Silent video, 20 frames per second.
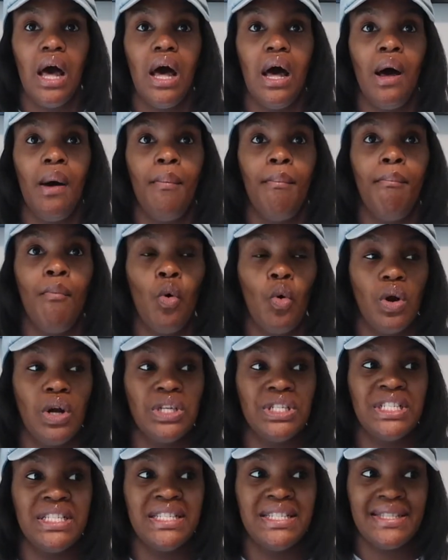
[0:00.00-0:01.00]
a more
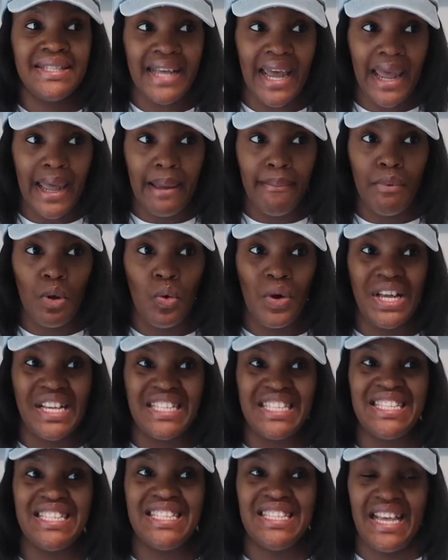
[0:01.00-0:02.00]
stable
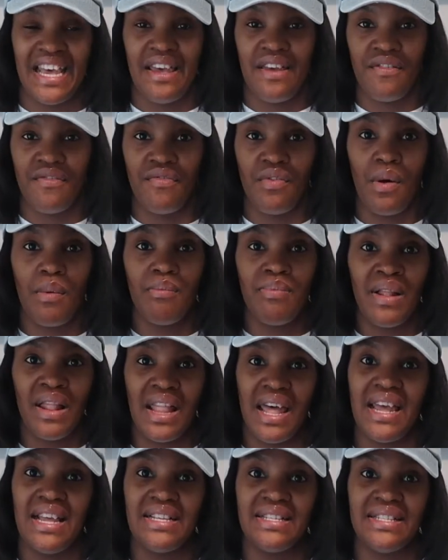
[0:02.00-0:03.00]
and safe
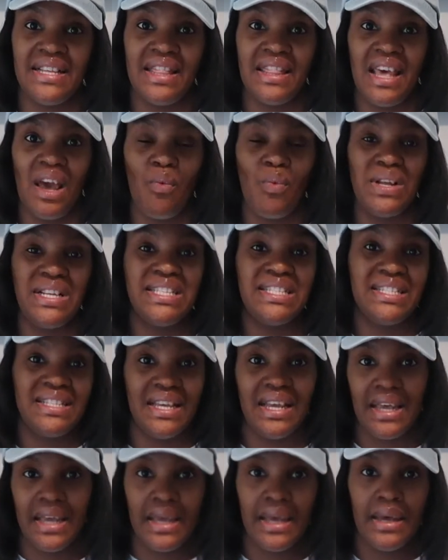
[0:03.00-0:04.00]
place that we
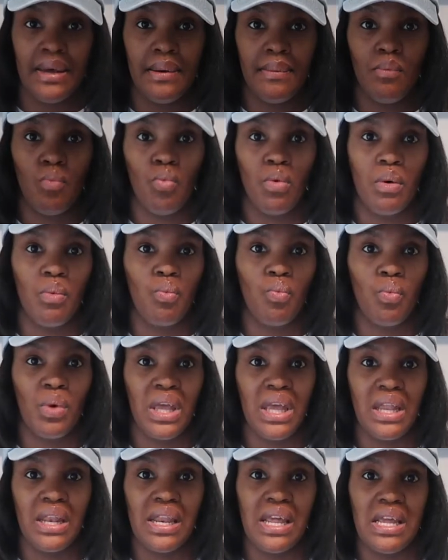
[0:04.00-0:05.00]
sit him when we
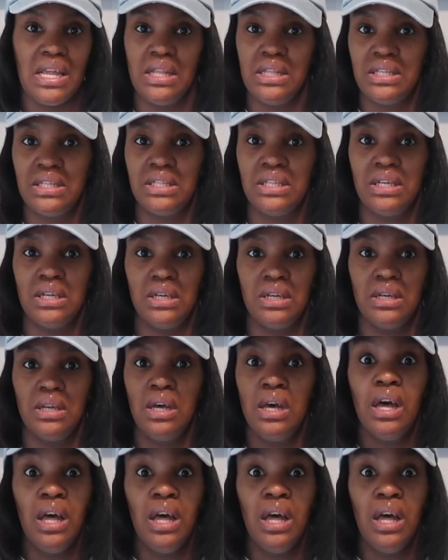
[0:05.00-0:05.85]
need to,